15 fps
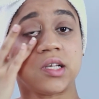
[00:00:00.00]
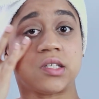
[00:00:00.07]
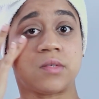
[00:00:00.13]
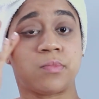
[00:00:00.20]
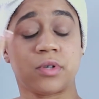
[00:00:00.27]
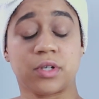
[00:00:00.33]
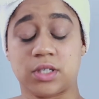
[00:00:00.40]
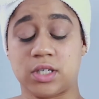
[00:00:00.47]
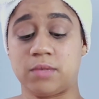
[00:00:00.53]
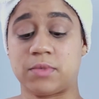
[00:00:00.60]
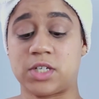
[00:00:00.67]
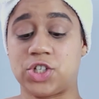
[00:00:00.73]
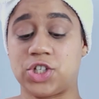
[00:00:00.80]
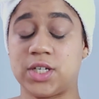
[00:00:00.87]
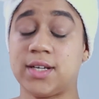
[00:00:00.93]
is pretty
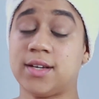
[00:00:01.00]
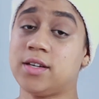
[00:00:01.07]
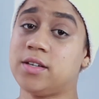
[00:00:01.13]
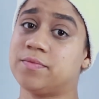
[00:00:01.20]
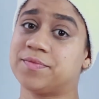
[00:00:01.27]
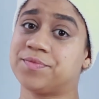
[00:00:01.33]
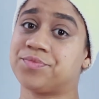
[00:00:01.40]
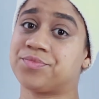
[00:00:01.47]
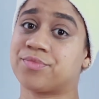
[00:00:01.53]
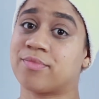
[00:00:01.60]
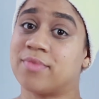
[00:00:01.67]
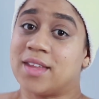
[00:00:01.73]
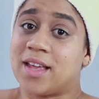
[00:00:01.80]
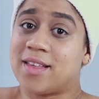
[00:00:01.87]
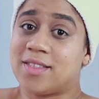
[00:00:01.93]
much it.
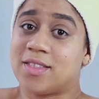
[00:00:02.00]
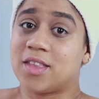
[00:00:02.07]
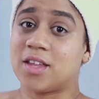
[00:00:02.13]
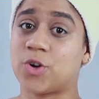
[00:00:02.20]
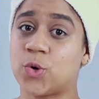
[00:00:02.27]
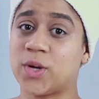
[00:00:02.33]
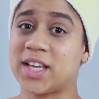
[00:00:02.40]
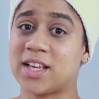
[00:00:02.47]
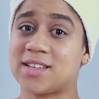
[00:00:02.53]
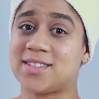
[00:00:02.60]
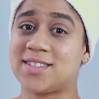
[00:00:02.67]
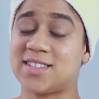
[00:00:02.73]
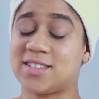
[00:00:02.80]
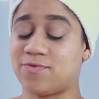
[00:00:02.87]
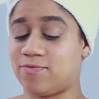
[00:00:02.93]
Quick,
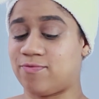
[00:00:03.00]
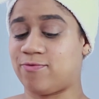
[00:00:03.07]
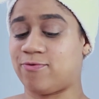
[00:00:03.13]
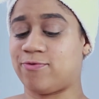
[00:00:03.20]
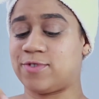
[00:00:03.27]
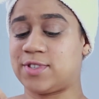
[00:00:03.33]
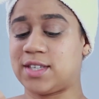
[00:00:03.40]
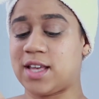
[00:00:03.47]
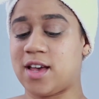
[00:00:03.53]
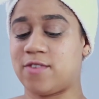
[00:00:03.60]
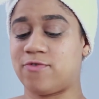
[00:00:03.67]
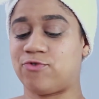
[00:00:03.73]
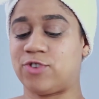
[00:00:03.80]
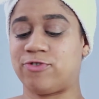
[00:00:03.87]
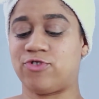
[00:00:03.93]
set,
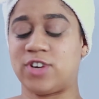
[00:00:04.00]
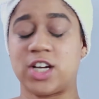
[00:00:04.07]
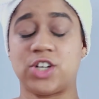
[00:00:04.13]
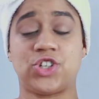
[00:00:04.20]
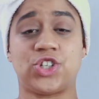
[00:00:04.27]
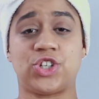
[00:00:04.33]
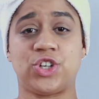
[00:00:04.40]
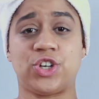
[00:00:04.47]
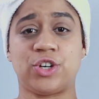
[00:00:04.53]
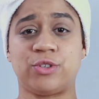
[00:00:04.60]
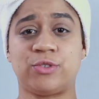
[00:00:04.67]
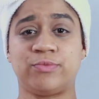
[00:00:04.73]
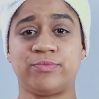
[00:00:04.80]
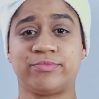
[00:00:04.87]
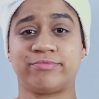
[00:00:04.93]
refresh,
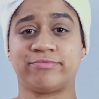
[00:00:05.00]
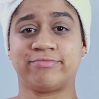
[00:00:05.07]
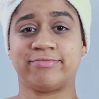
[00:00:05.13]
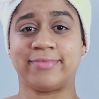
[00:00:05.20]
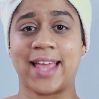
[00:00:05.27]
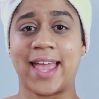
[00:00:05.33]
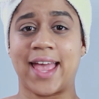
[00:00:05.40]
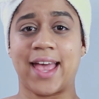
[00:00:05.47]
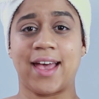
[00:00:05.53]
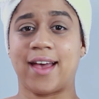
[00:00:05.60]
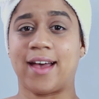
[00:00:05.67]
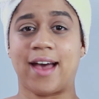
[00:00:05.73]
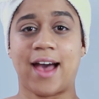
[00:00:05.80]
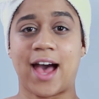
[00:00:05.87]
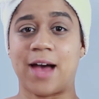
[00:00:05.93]
go.
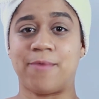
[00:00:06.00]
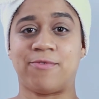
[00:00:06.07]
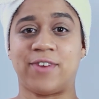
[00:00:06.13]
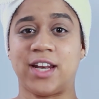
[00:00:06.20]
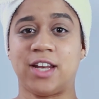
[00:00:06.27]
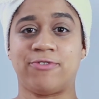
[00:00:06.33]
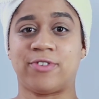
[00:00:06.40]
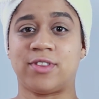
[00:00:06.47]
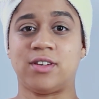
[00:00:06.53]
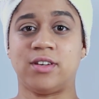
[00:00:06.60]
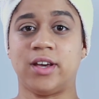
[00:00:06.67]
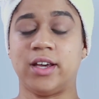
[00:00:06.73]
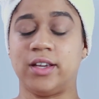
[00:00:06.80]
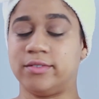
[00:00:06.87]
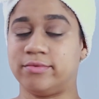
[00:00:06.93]
I'm ready for the
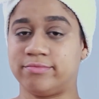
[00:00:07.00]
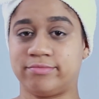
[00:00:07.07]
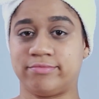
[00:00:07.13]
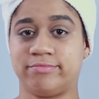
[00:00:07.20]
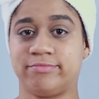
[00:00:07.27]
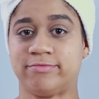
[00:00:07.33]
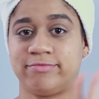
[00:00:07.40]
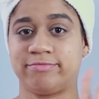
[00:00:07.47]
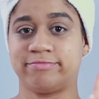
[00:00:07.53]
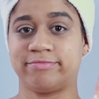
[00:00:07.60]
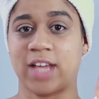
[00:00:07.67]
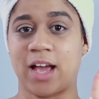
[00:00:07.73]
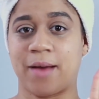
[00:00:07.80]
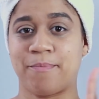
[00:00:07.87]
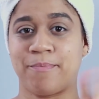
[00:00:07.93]
day.
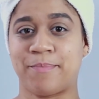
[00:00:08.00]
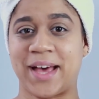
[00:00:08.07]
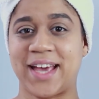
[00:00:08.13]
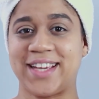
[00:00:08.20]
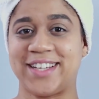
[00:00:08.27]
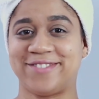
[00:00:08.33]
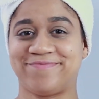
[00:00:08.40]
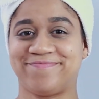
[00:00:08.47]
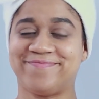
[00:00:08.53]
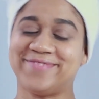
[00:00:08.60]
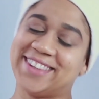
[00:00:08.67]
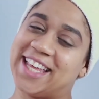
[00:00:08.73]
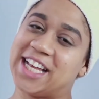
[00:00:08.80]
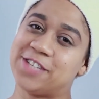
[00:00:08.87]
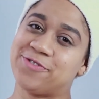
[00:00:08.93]
Hi,
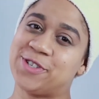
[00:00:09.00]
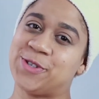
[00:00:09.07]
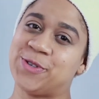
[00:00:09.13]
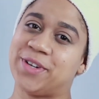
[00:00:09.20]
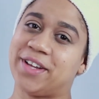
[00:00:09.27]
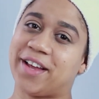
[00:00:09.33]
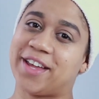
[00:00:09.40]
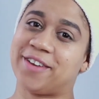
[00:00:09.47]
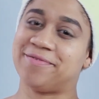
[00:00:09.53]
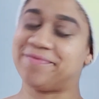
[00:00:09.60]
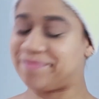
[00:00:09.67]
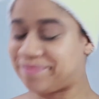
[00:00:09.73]
thanks for tuning in.